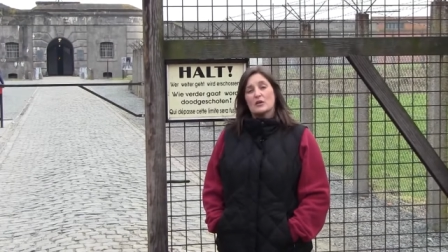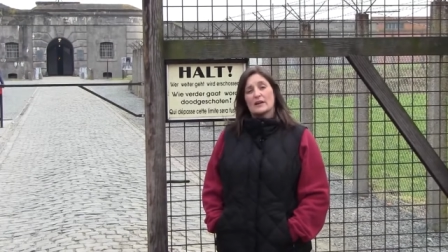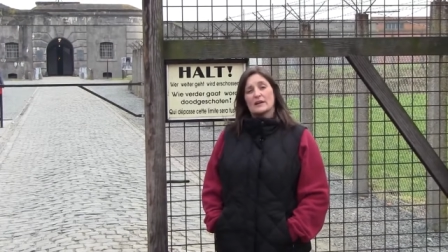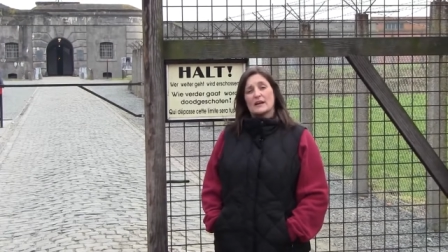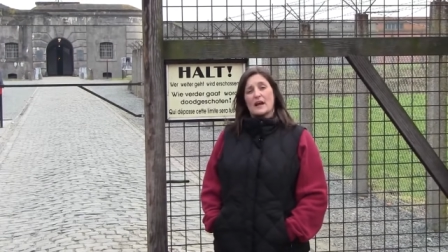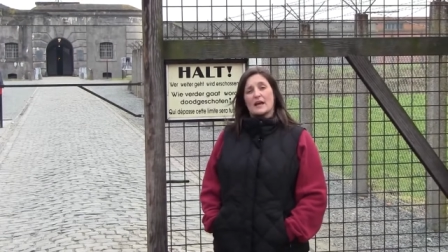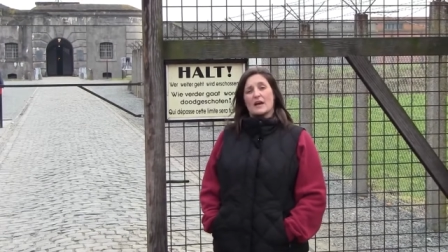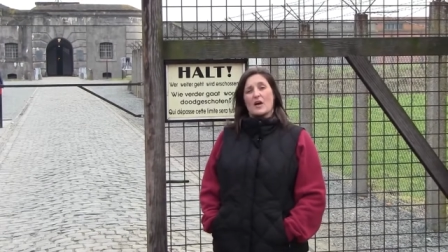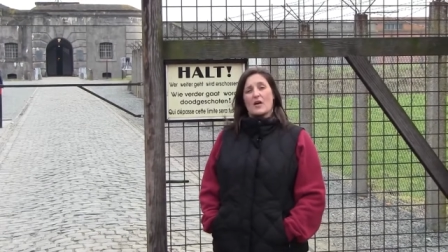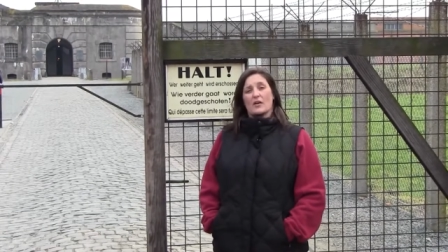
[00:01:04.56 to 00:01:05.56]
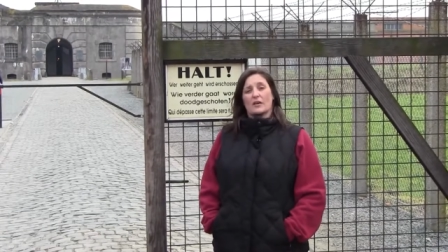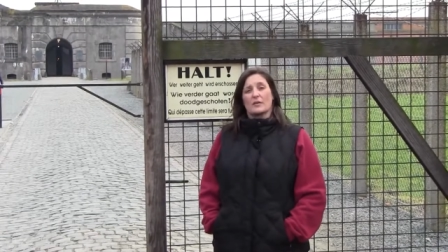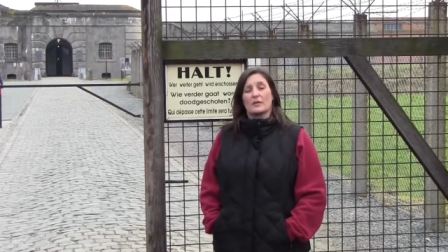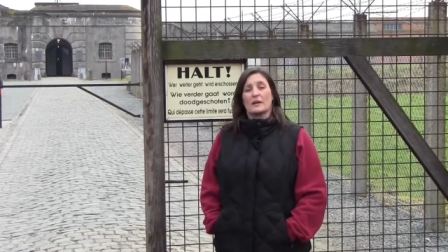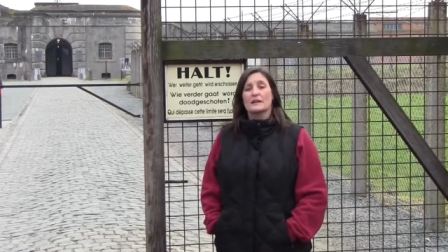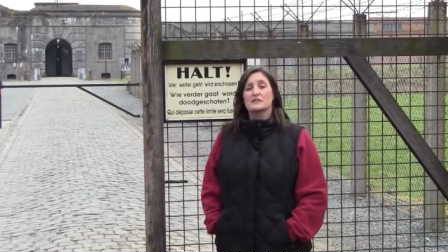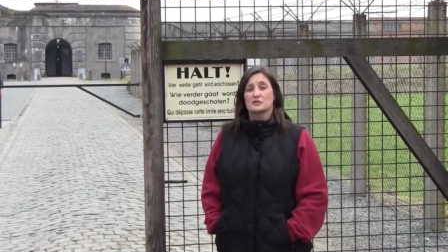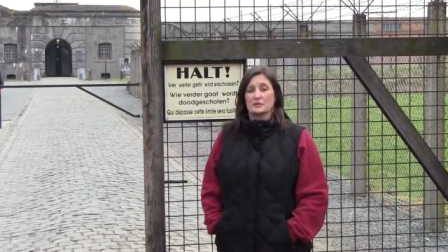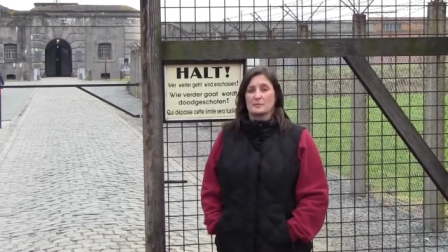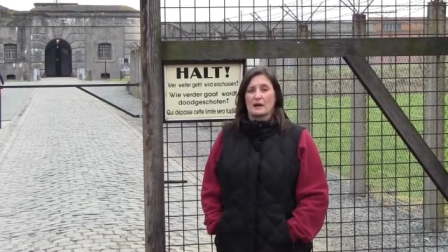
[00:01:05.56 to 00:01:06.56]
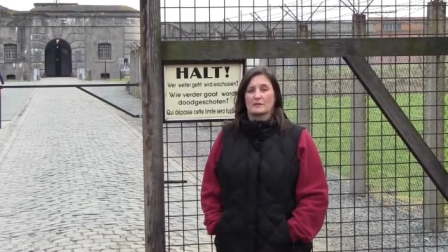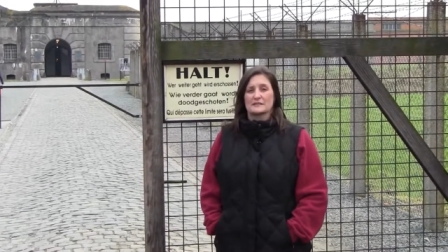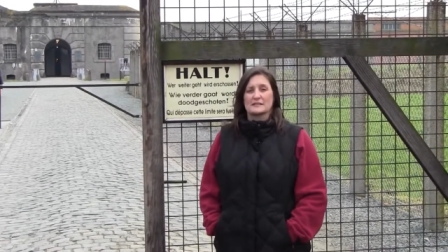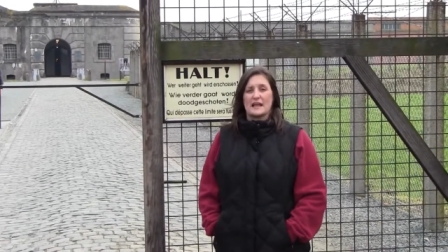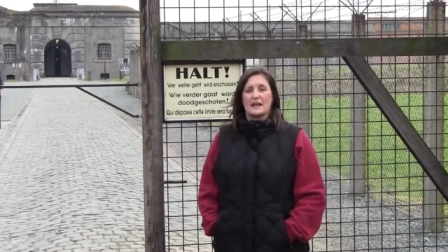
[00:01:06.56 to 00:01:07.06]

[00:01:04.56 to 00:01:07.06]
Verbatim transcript: Greg and I are history buffs,